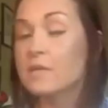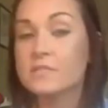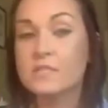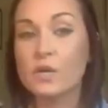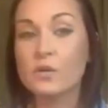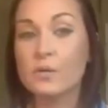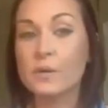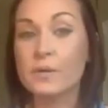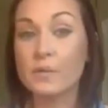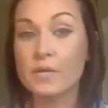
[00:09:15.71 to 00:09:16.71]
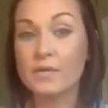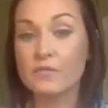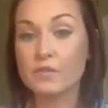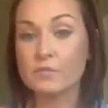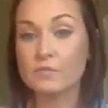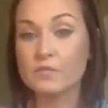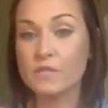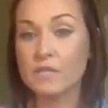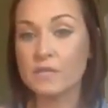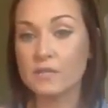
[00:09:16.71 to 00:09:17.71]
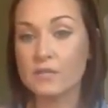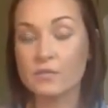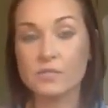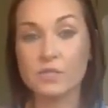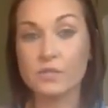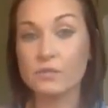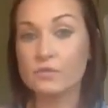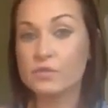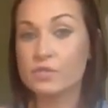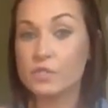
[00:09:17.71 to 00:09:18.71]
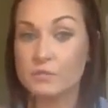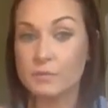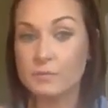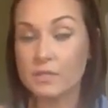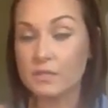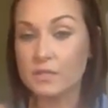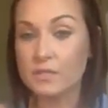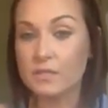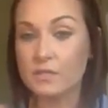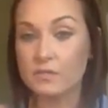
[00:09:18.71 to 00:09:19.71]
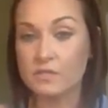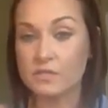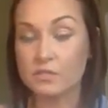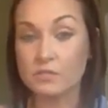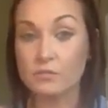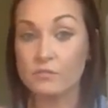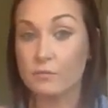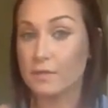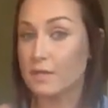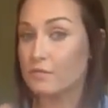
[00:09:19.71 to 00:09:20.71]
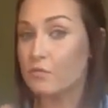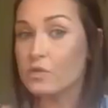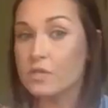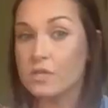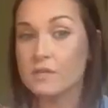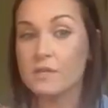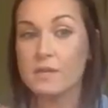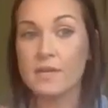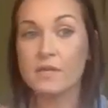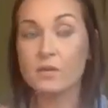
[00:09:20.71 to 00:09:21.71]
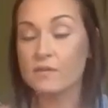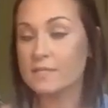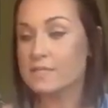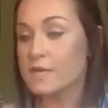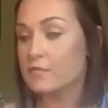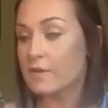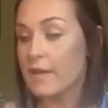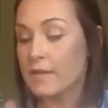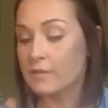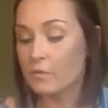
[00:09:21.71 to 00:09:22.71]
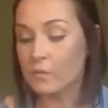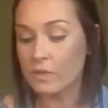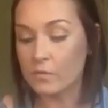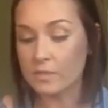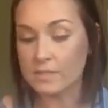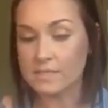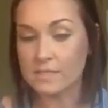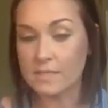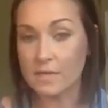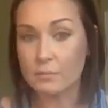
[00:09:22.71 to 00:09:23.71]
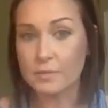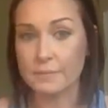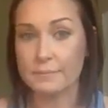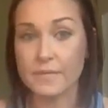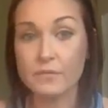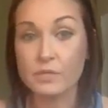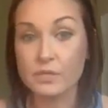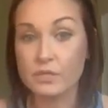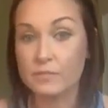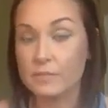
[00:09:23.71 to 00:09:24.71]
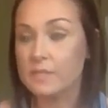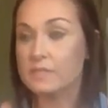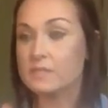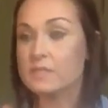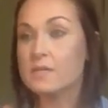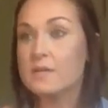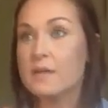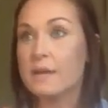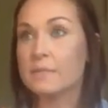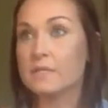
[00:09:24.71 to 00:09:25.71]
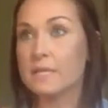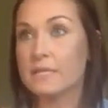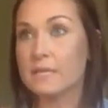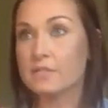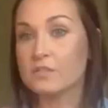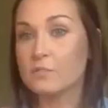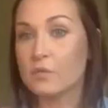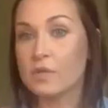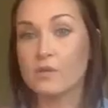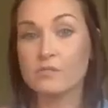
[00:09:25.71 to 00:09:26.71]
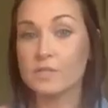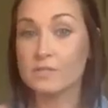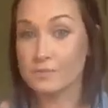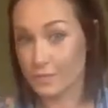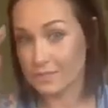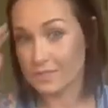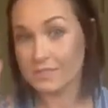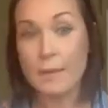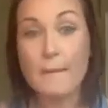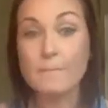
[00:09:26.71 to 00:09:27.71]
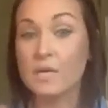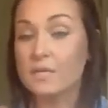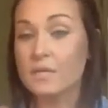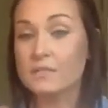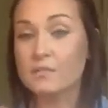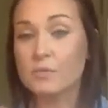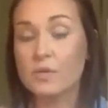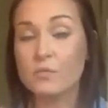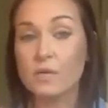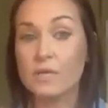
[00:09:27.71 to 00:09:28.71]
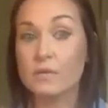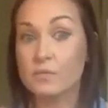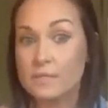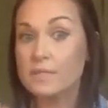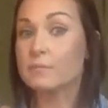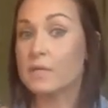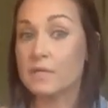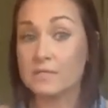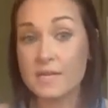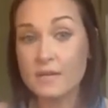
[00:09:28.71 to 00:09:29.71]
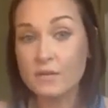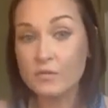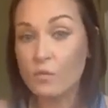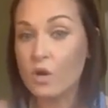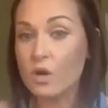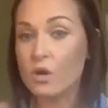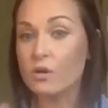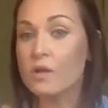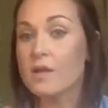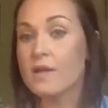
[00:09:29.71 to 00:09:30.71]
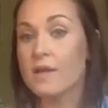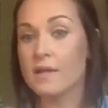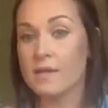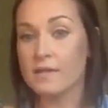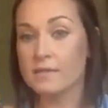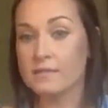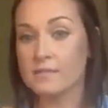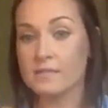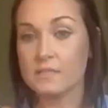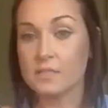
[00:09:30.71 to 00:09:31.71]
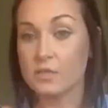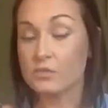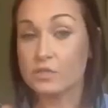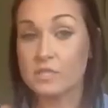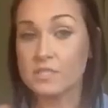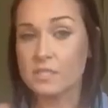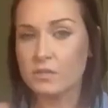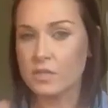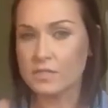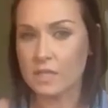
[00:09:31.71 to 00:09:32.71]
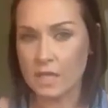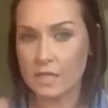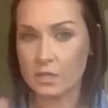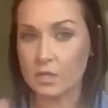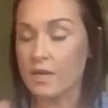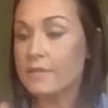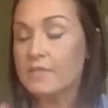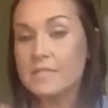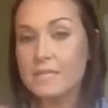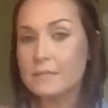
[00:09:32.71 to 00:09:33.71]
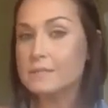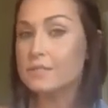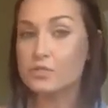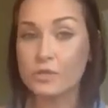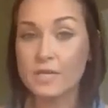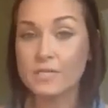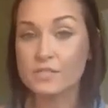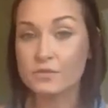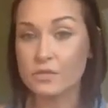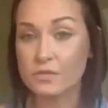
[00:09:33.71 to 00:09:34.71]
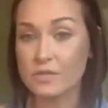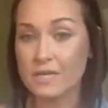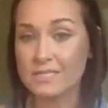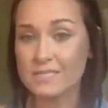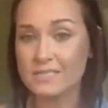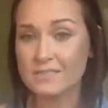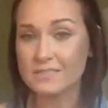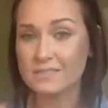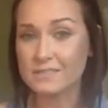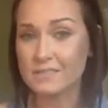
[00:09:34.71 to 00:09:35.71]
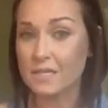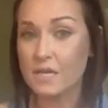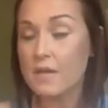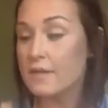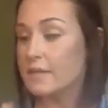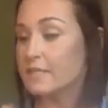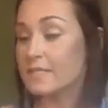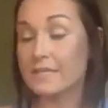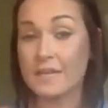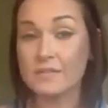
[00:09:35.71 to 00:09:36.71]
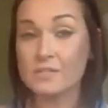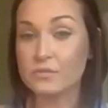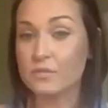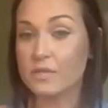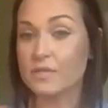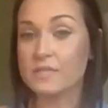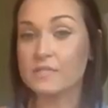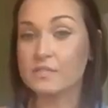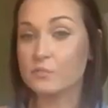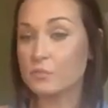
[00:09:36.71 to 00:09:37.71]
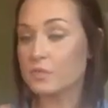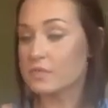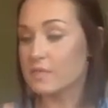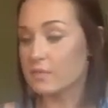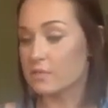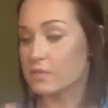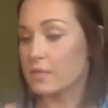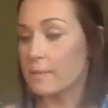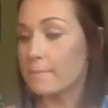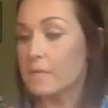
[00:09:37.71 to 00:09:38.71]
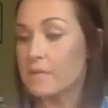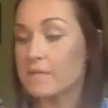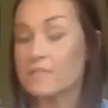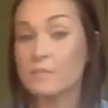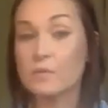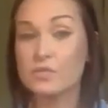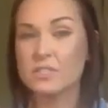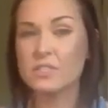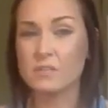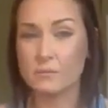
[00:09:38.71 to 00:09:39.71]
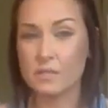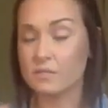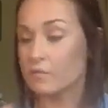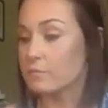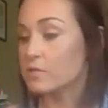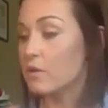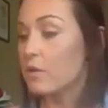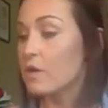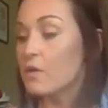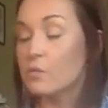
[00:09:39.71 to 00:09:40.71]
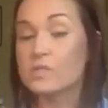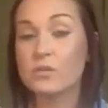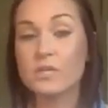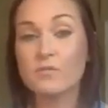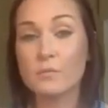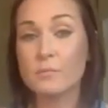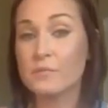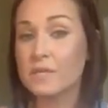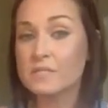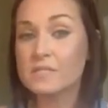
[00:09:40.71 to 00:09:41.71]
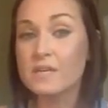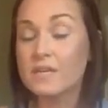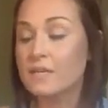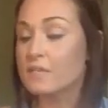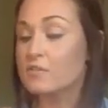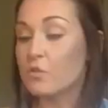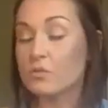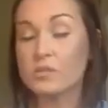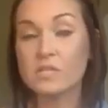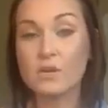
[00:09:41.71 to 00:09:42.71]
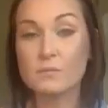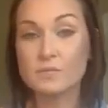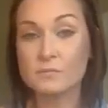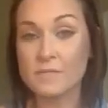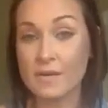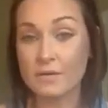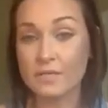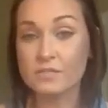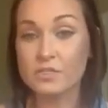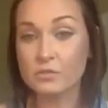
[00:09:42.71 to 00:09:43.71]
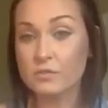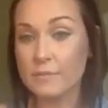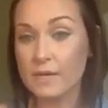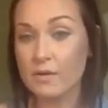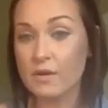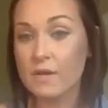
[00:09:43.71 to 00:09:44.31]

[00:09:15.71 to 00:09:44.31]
So when he first moved in here, there was a huge adjustment period. He obviously just moved from California and all that stuff, and we wanted to help him, and we couldn't because, I mean, it got to the point, hopefully he doesn't watch this, but it got to the point where he was like banging his head on the wall and, you know, just serious like anger. And this kid is a straight A student, you guys. Like, he's a GATE student. He's super intelligent, but his emotions get the best of him. So we started giving him this. It totally calmed him down. It chilled him out.